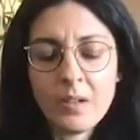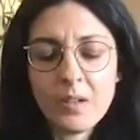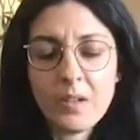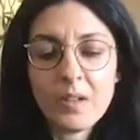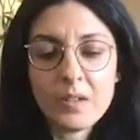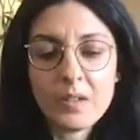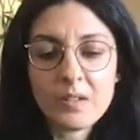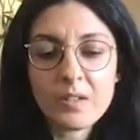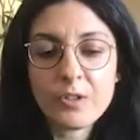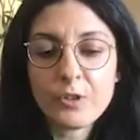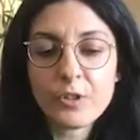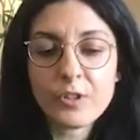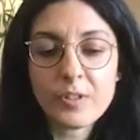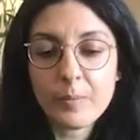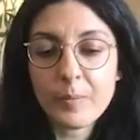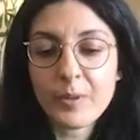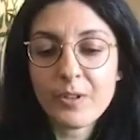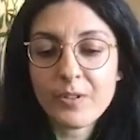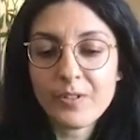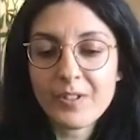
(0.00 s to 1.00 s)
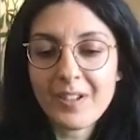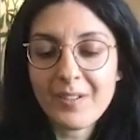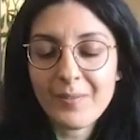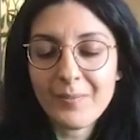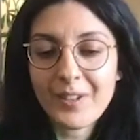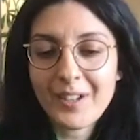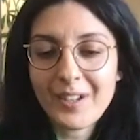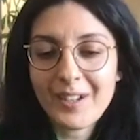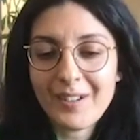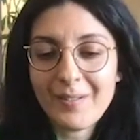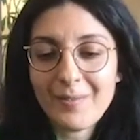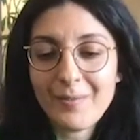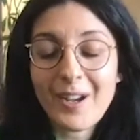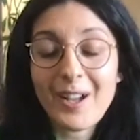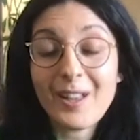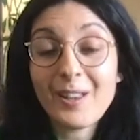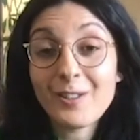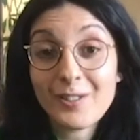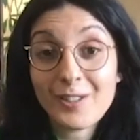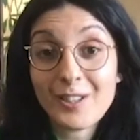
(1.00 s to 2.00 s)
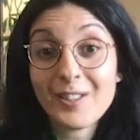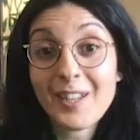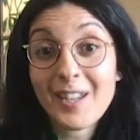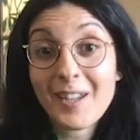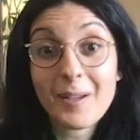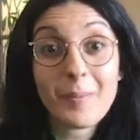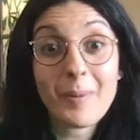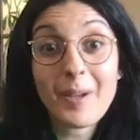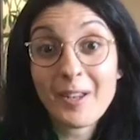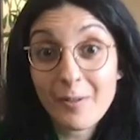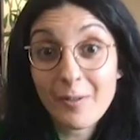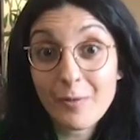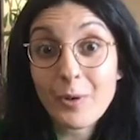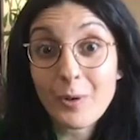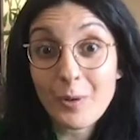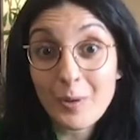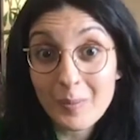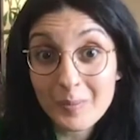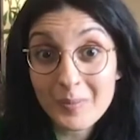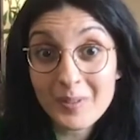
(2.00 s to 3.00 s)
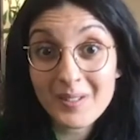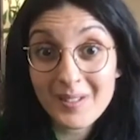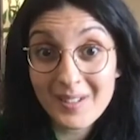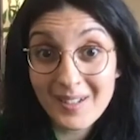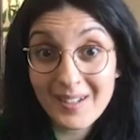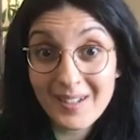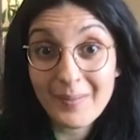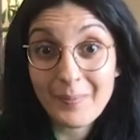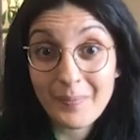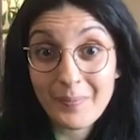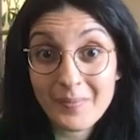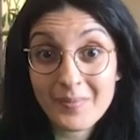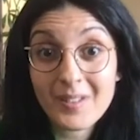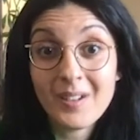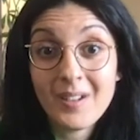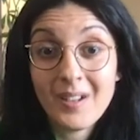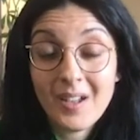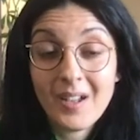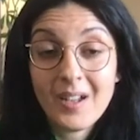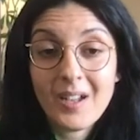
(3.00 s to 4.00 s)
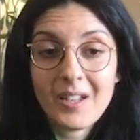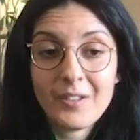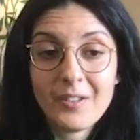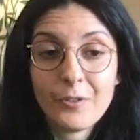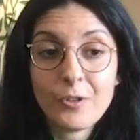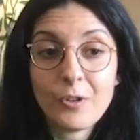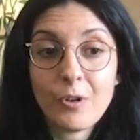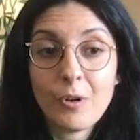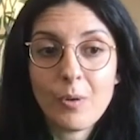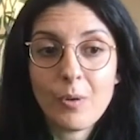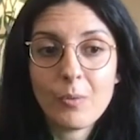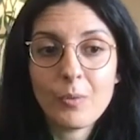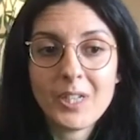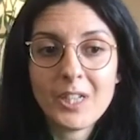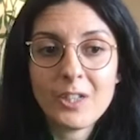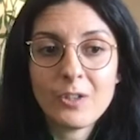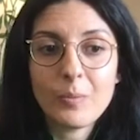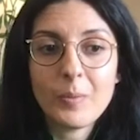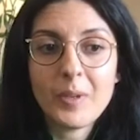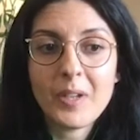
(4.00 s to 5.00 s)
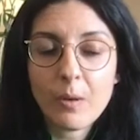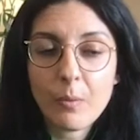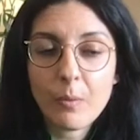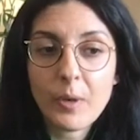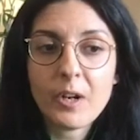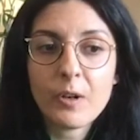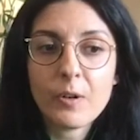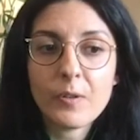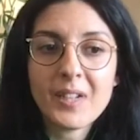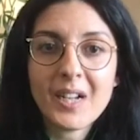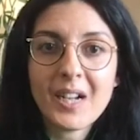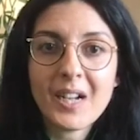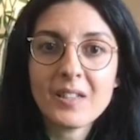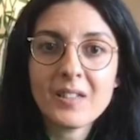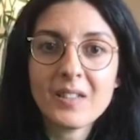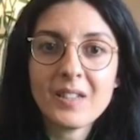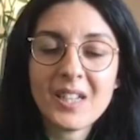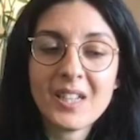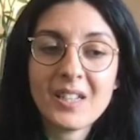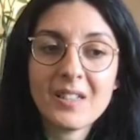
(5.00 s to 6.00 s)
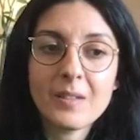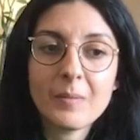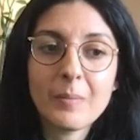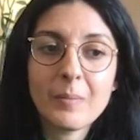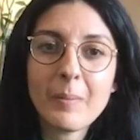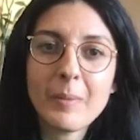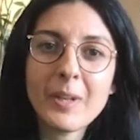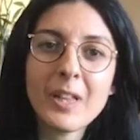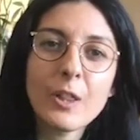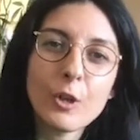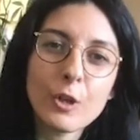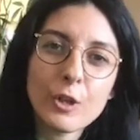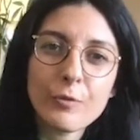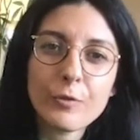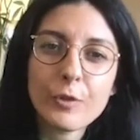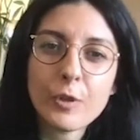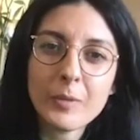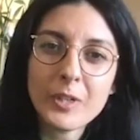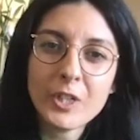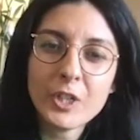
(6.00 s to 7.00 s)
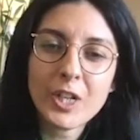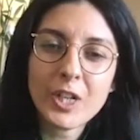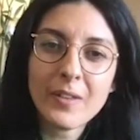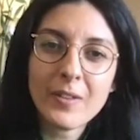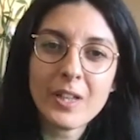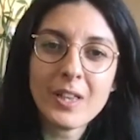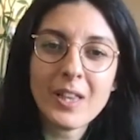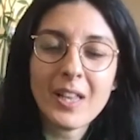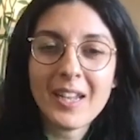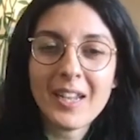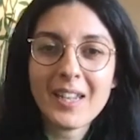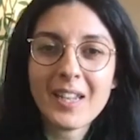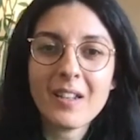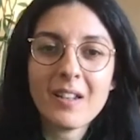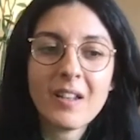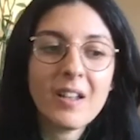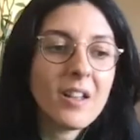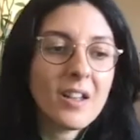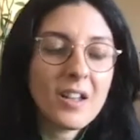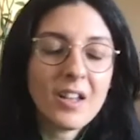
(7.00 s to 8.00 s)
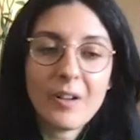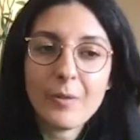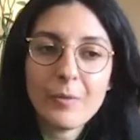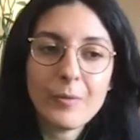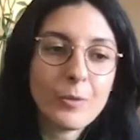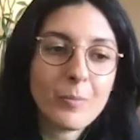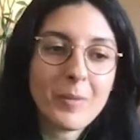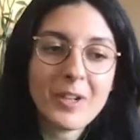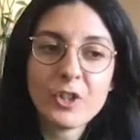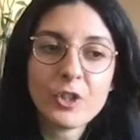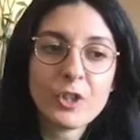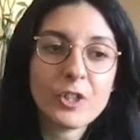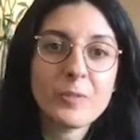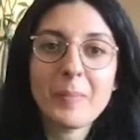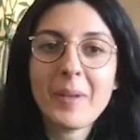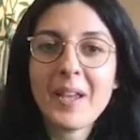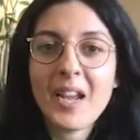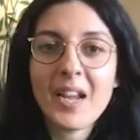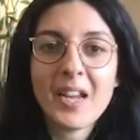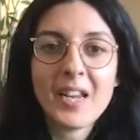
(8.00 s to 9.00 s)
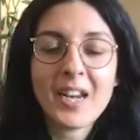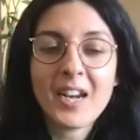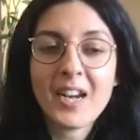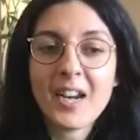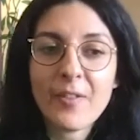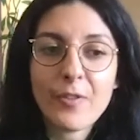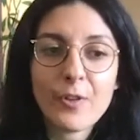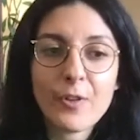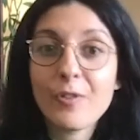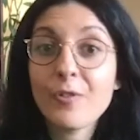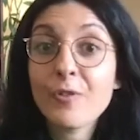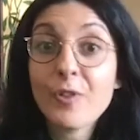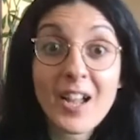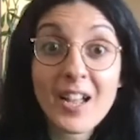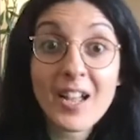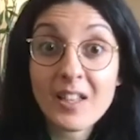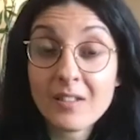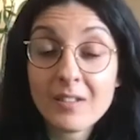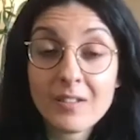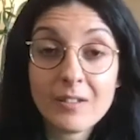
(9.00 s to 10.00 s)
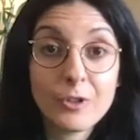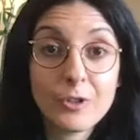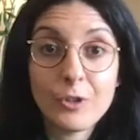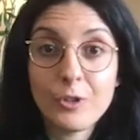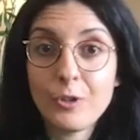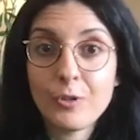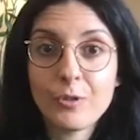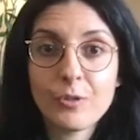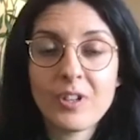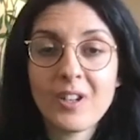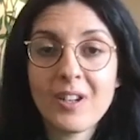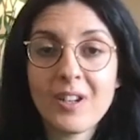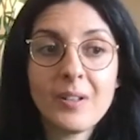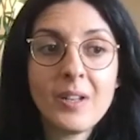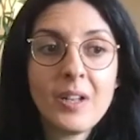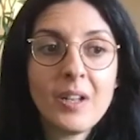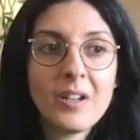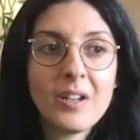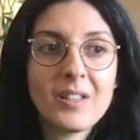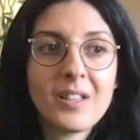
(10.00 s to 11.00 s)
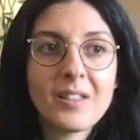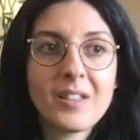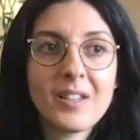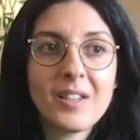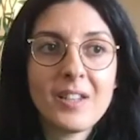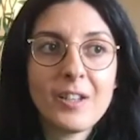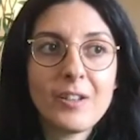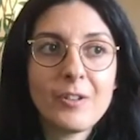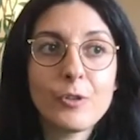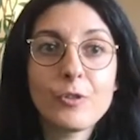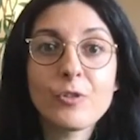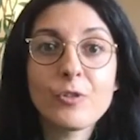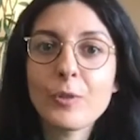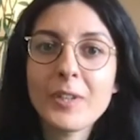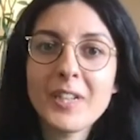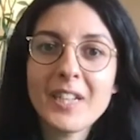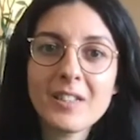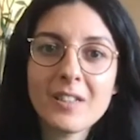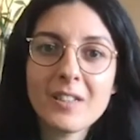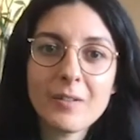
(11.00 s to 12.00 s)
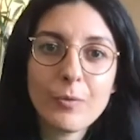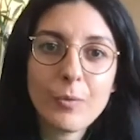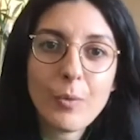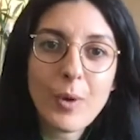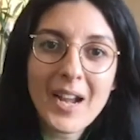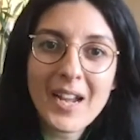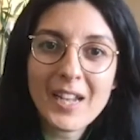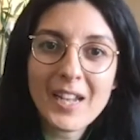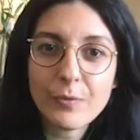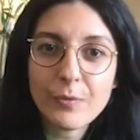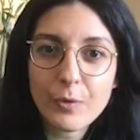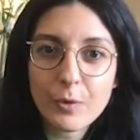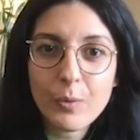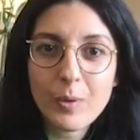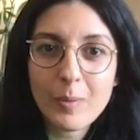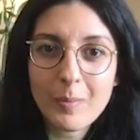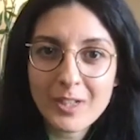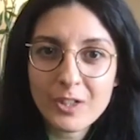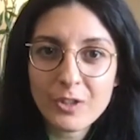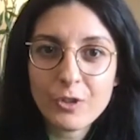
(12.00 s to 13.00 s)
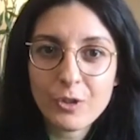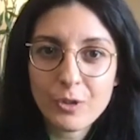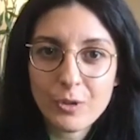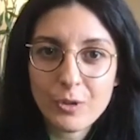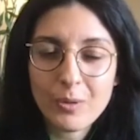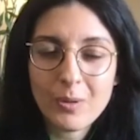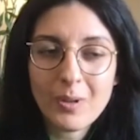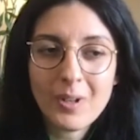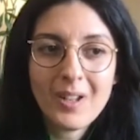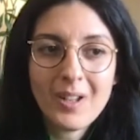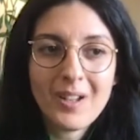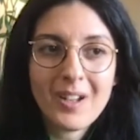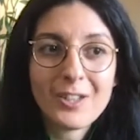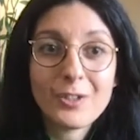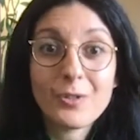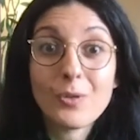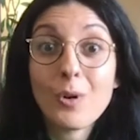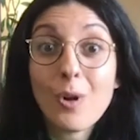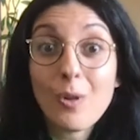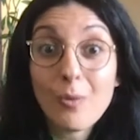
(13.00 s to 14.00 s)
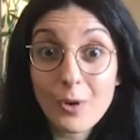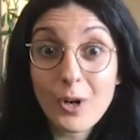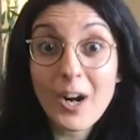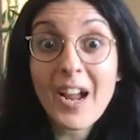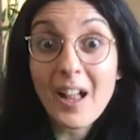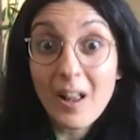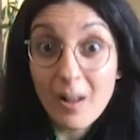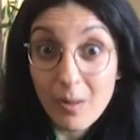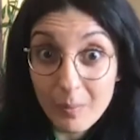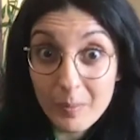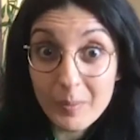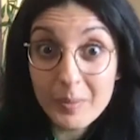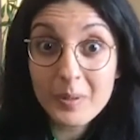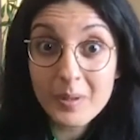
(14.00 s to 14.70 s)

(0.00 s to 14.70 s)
It's interesting because violence can take many forms. And so we need to be aware of that and maybe learn from each other. Like you mentioned Spain and other France to use that they use creative ways for women to call for help